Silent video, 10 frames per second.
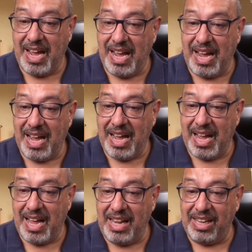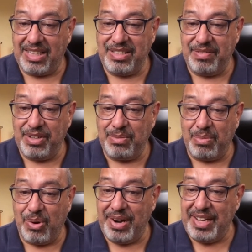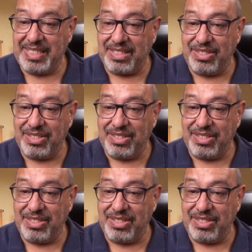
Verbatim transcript: Uh, lots of good mornings.